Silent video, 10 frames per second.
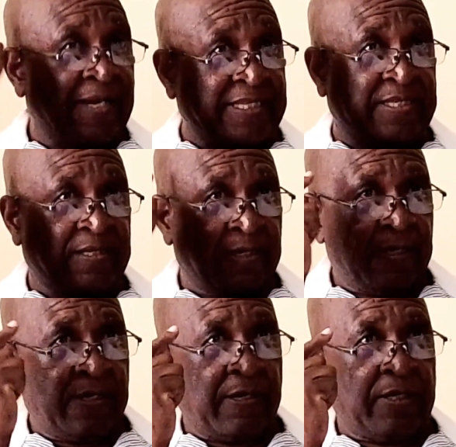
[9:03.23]
Let's
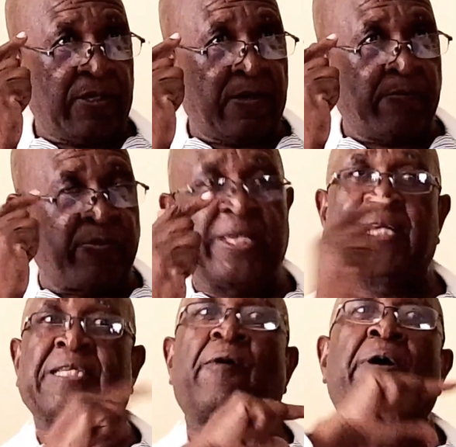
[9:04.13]

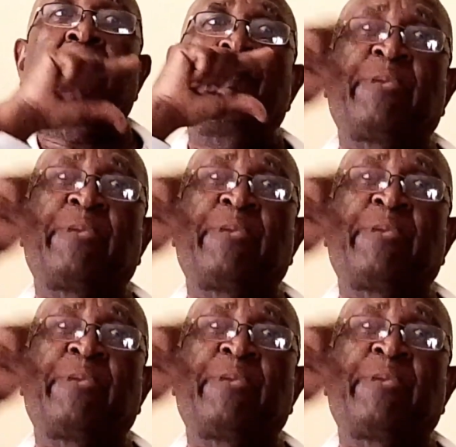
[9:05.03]
be at our